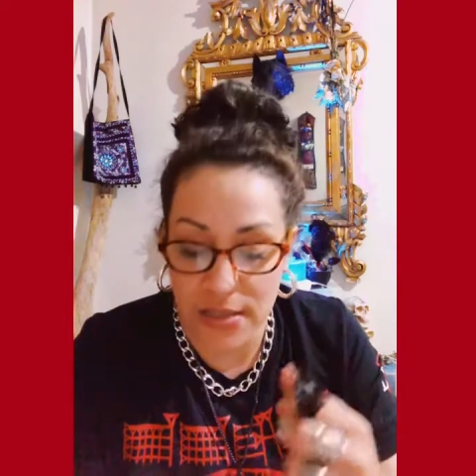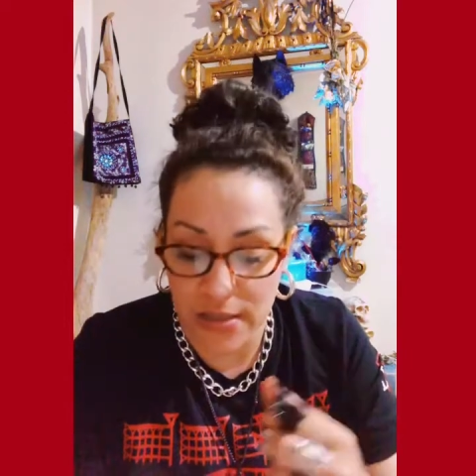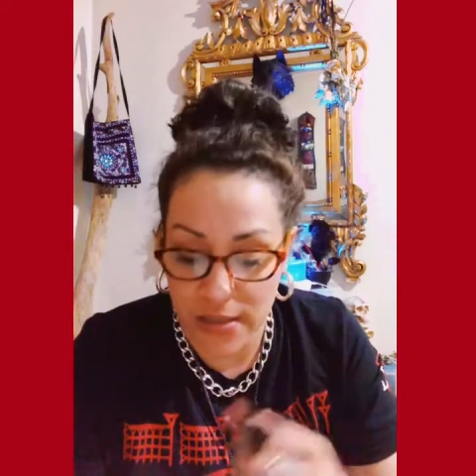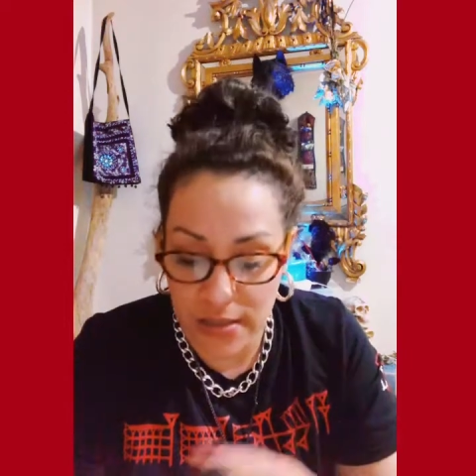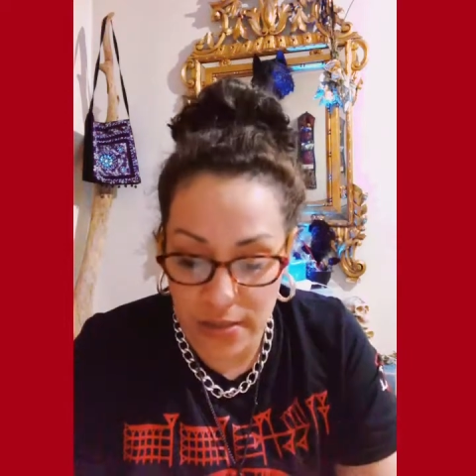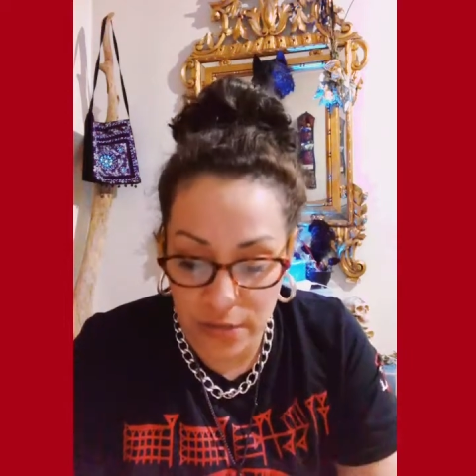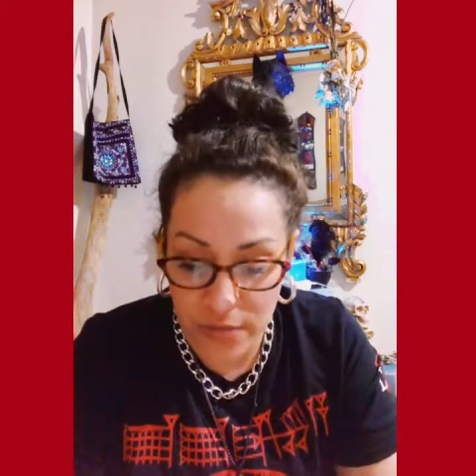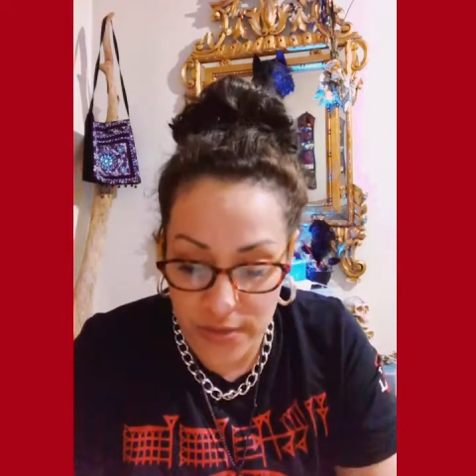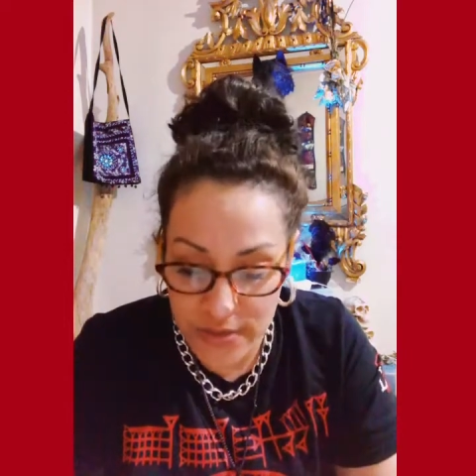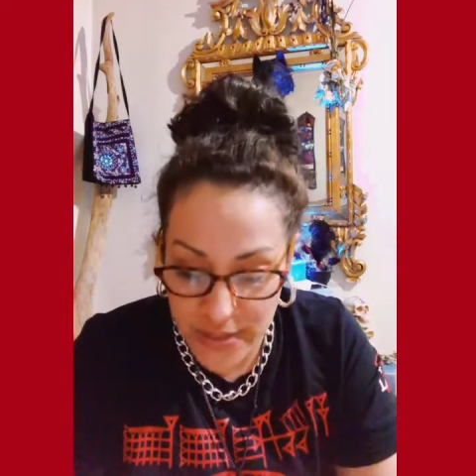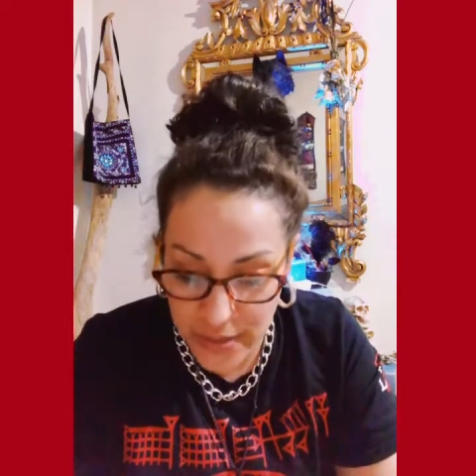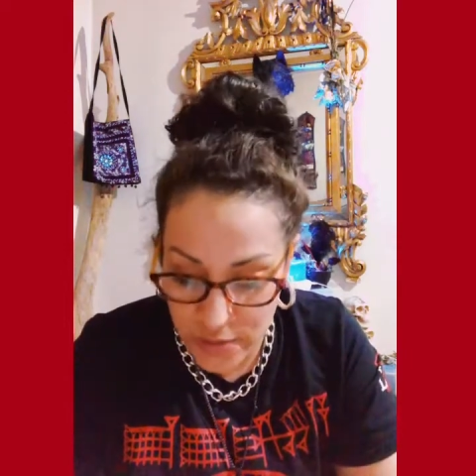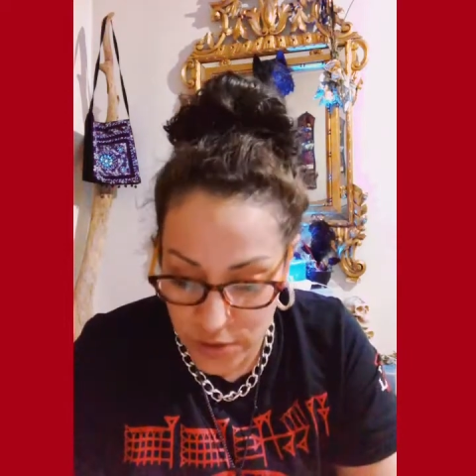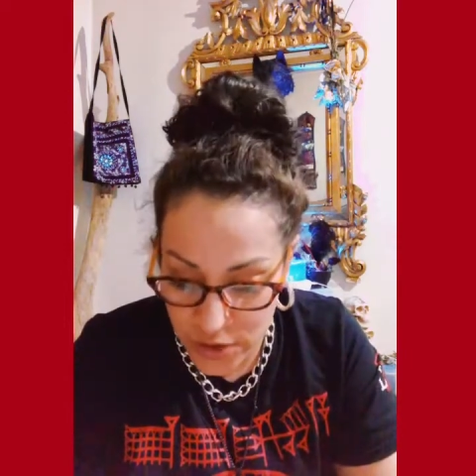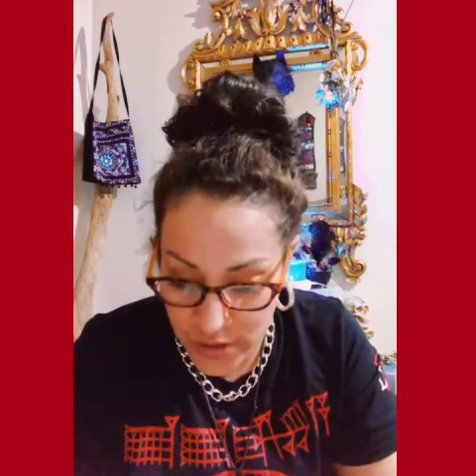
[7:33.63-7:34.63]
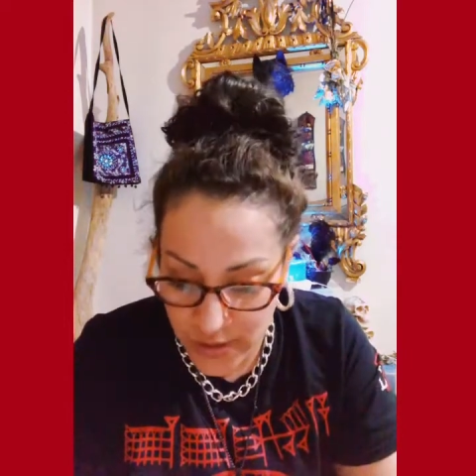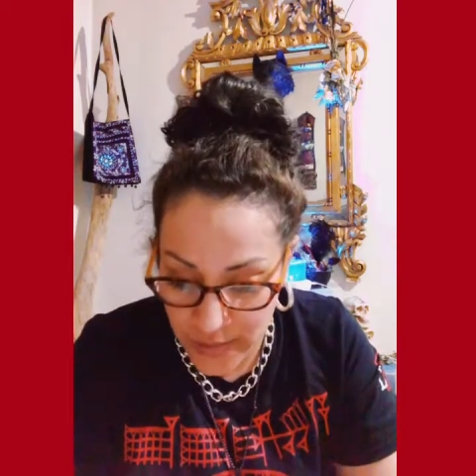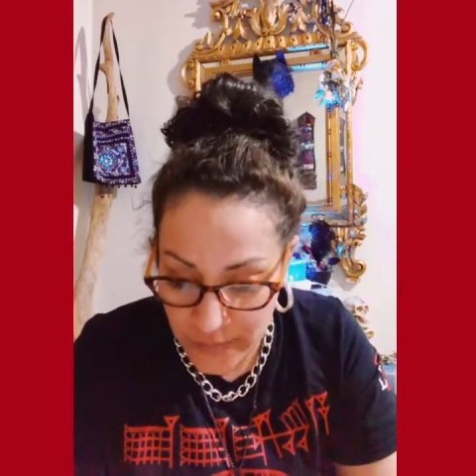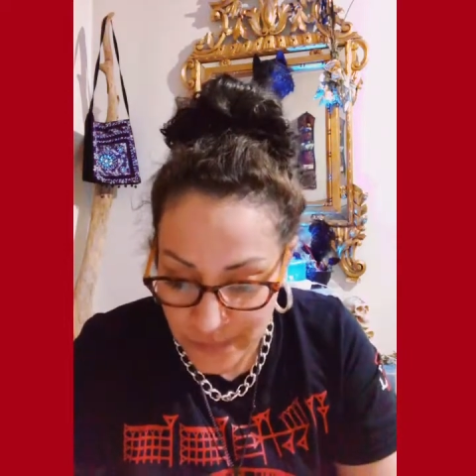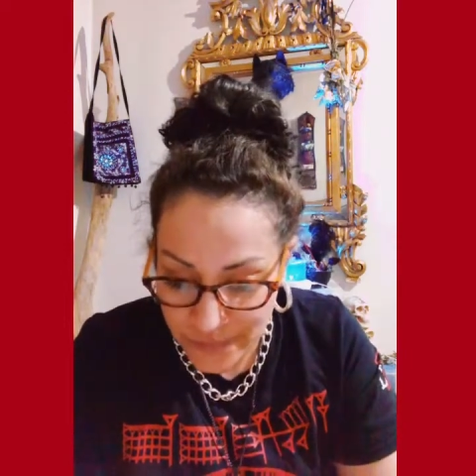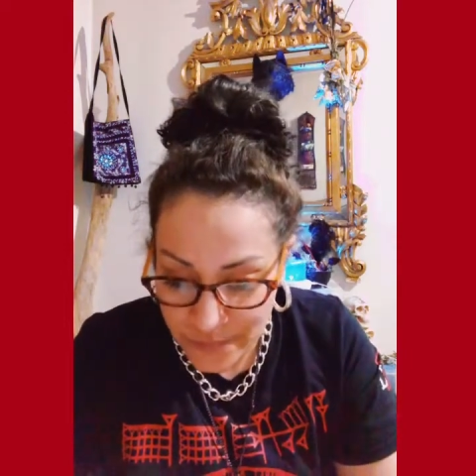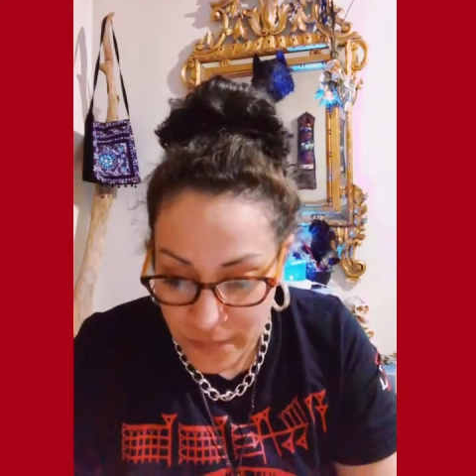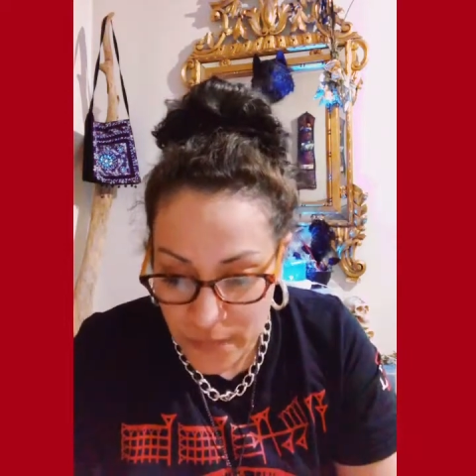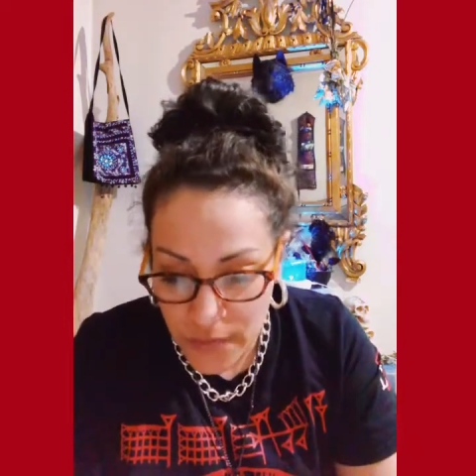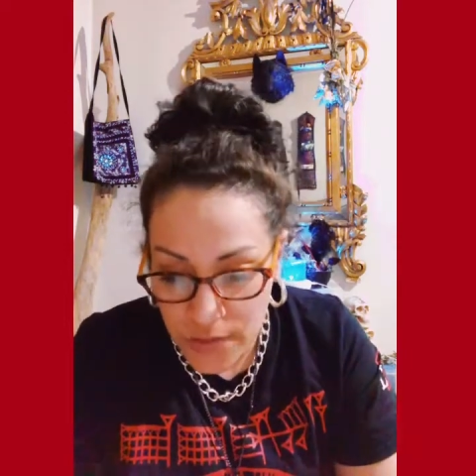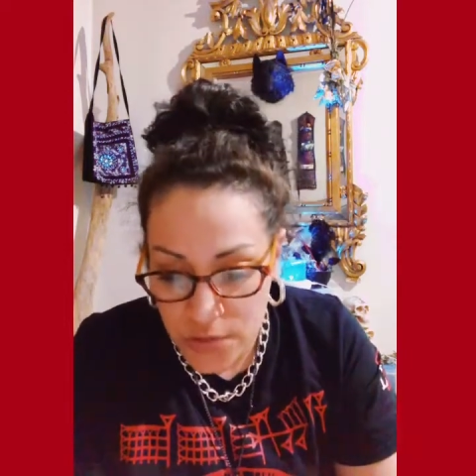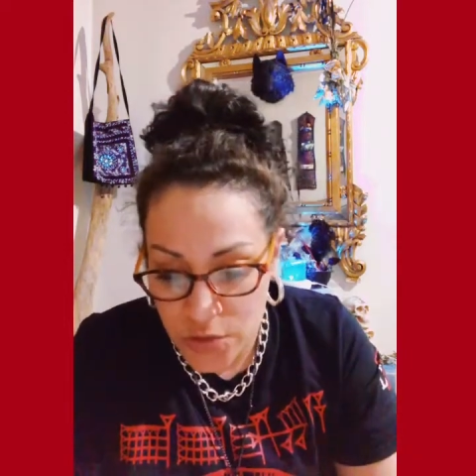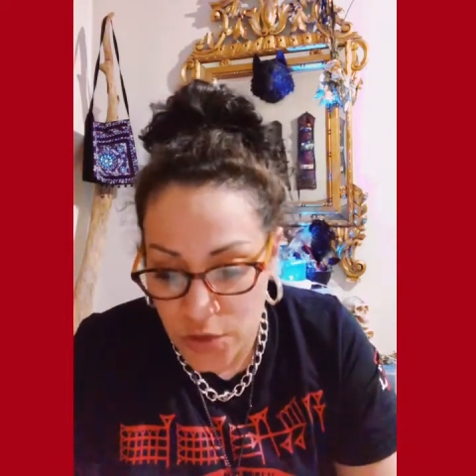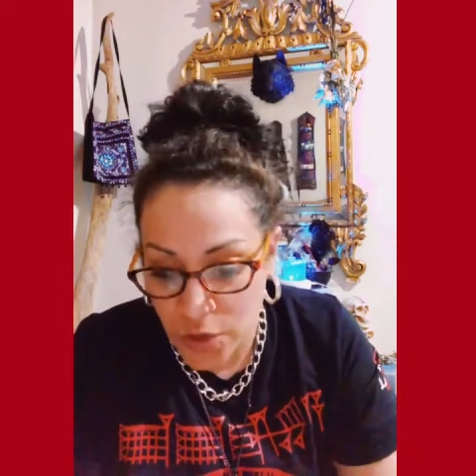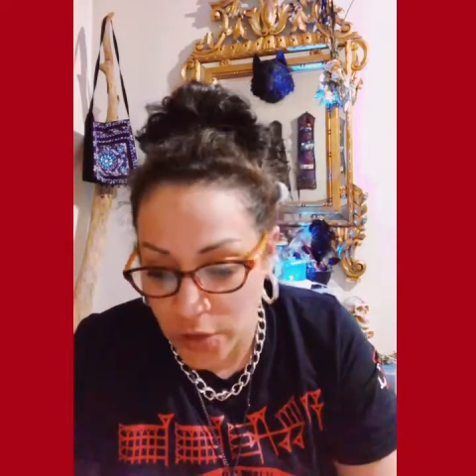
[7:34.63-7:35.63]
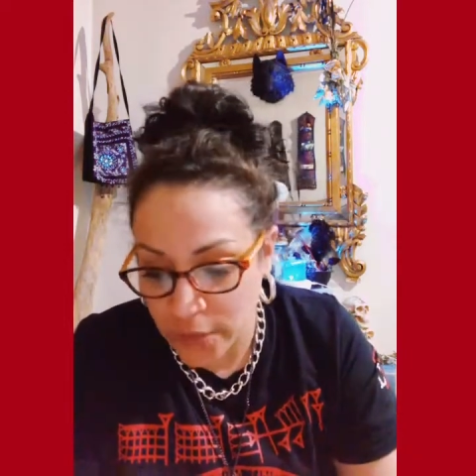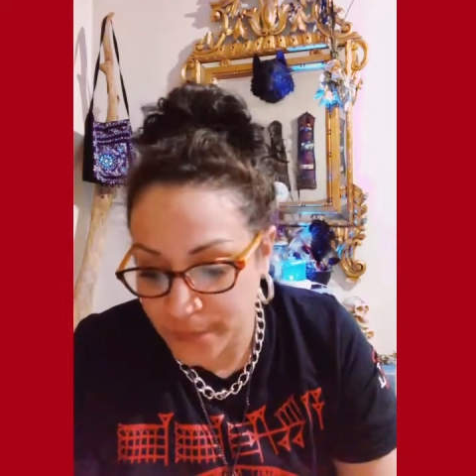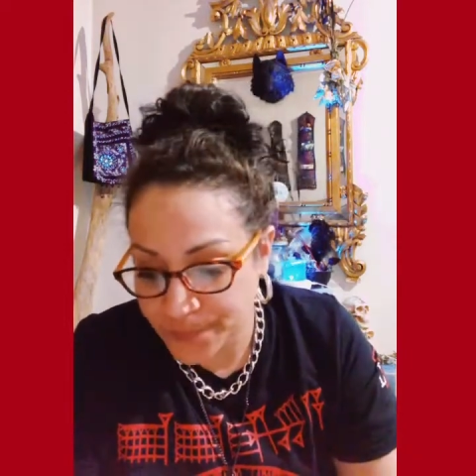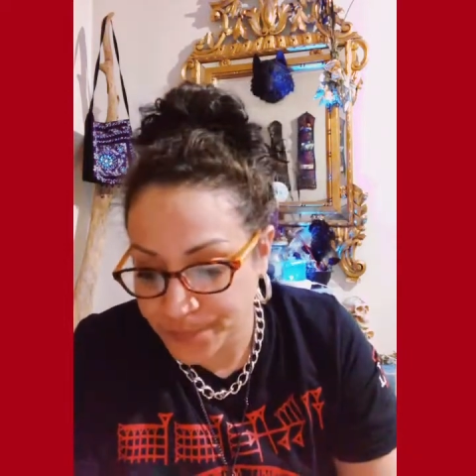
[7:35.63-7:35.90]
uh, crazy energy. So,